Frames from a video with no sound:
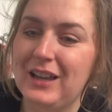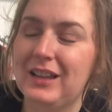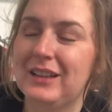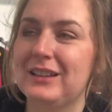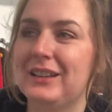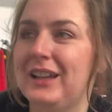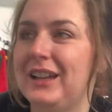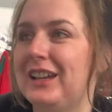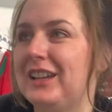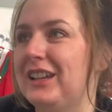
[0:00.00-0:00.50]

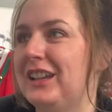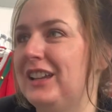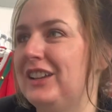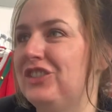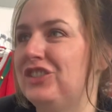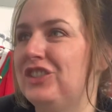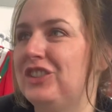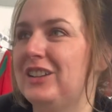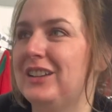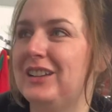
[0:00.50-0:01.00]
like, is
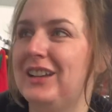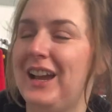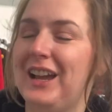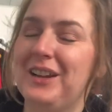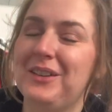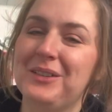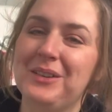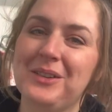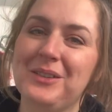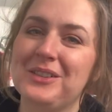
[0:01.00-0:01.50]
she, I
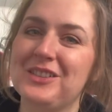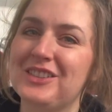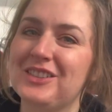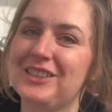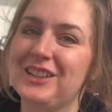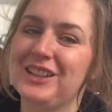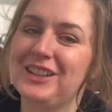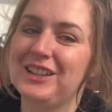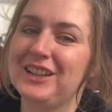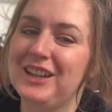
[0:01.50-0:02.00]
don't know, it's just,
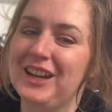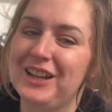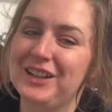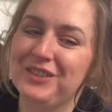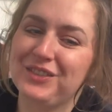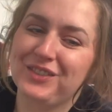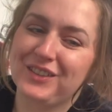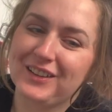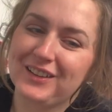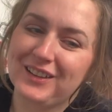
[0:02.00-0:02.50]
like, you kind of
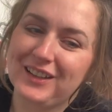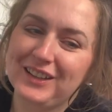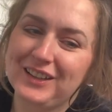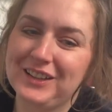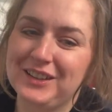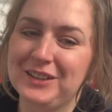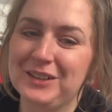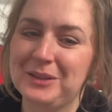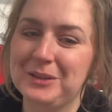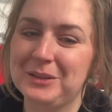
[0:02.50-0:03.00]
feel like
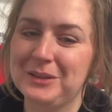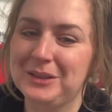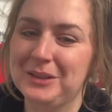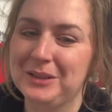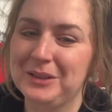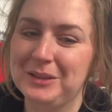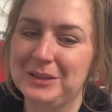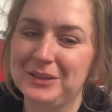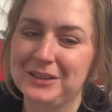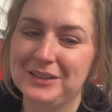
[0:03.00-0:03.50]

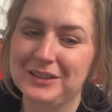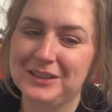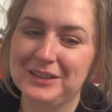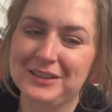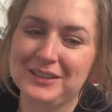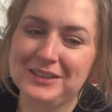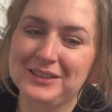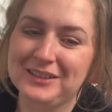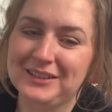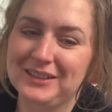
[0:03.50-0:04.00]
you're
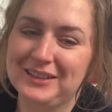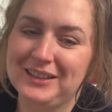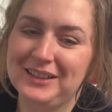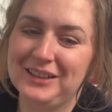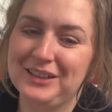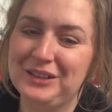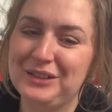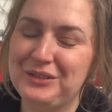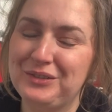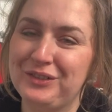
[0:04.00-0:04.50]

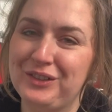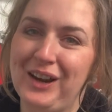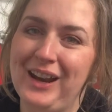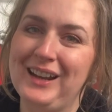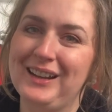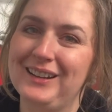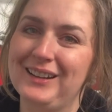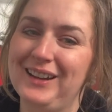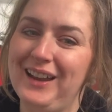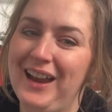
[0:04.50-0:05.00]
her
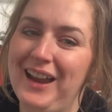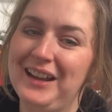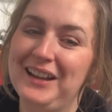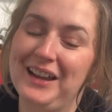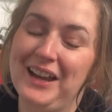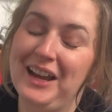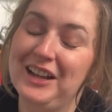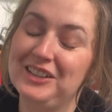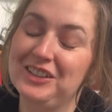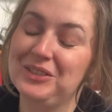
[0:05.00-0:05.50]
friend.
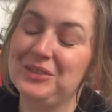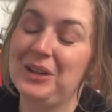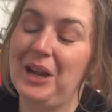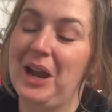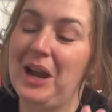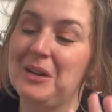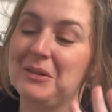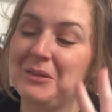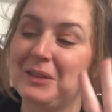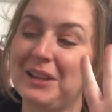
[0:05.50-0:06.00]
I
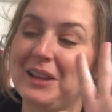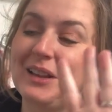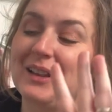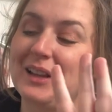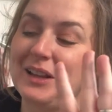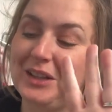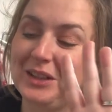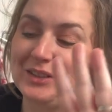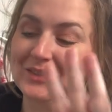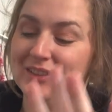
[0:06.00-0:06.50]
really
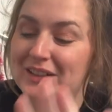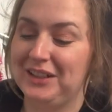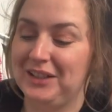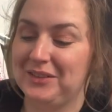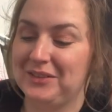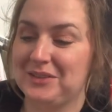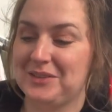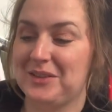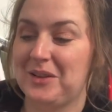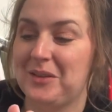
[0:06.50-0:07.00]
like her
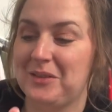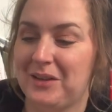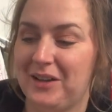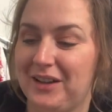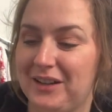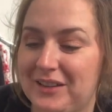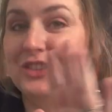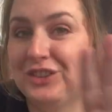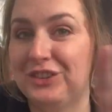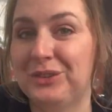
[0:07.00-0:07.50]
videos a
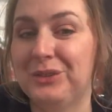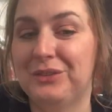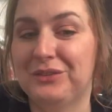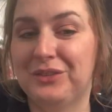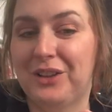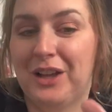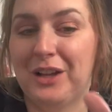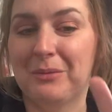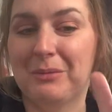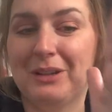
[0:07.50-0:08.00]
lot. She's doing
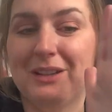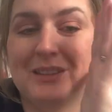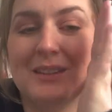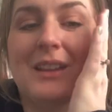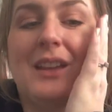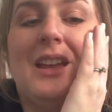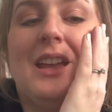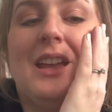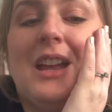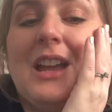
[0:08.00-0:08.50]
Vlogmas,
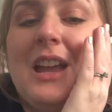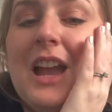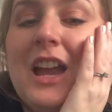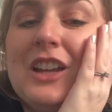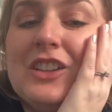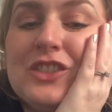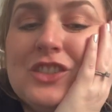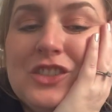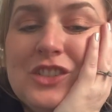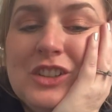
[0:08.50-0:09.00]

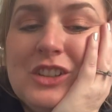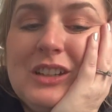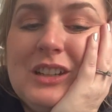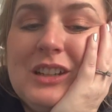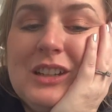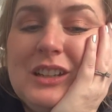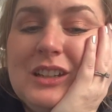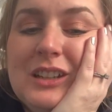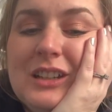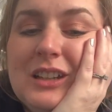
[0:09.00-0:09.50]
and
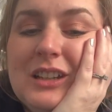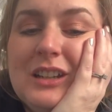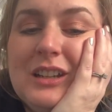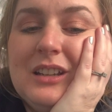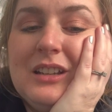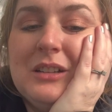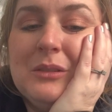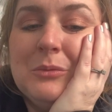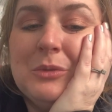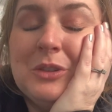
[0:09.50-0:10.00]

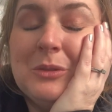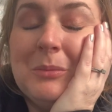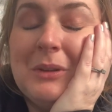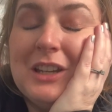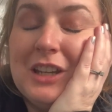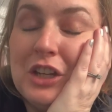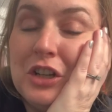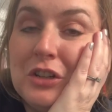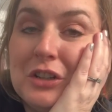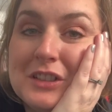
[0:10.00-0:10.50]
she was
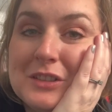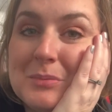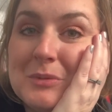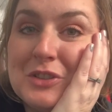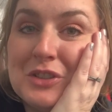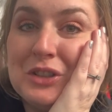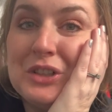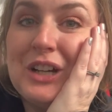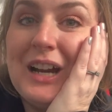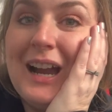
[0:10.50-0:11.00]
making Christmas
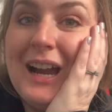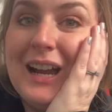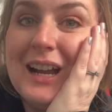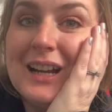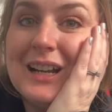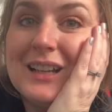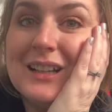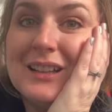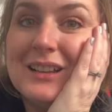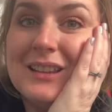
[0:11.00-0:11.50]

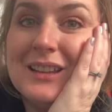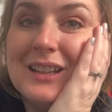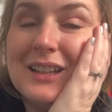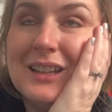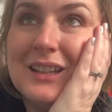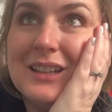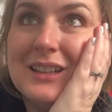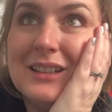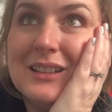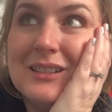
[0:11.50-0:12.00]
crack,
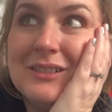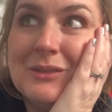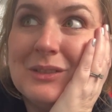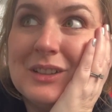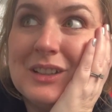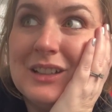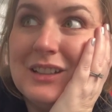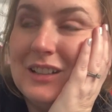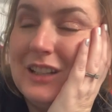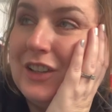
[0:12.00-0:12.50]
was
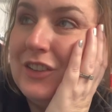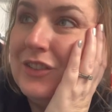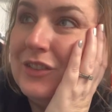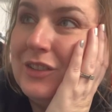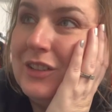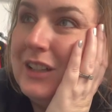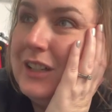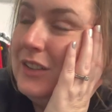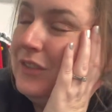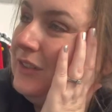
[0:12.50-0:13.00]
it
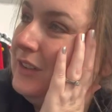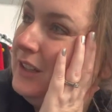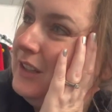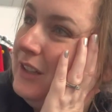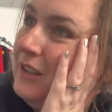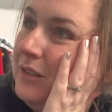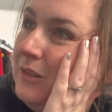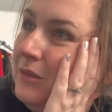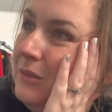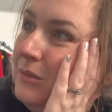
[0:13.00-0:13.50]
yesterday's
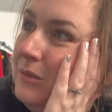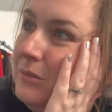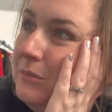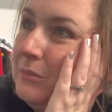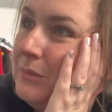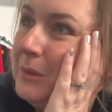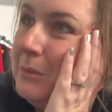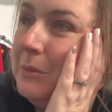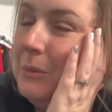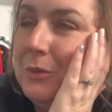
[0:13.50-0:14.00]
video?
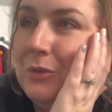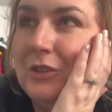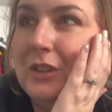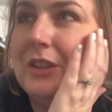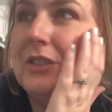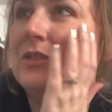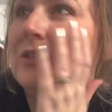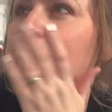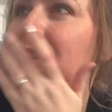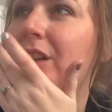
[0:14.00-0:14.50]
Maybe it was
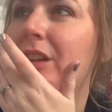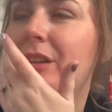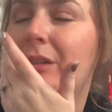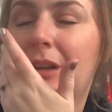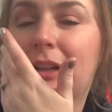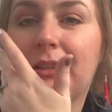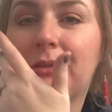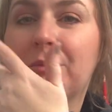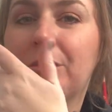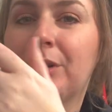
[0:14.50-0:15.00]
yesterday.
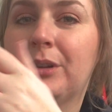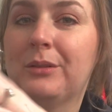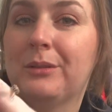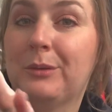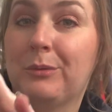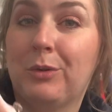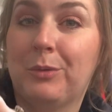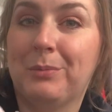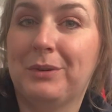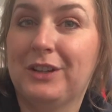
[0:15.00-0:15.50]
It
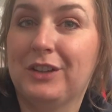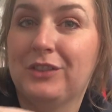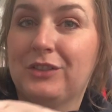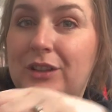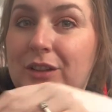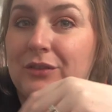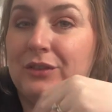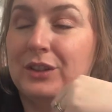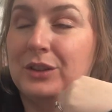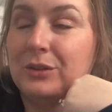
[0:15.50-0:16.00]
won't be yesterday
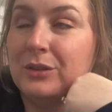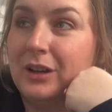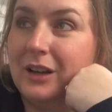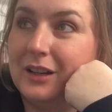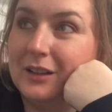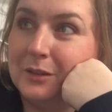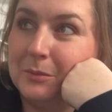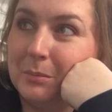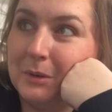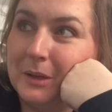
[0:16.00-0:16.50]
for you
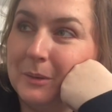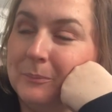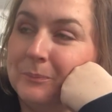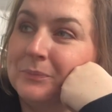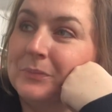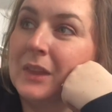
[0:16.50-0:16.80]
guys, but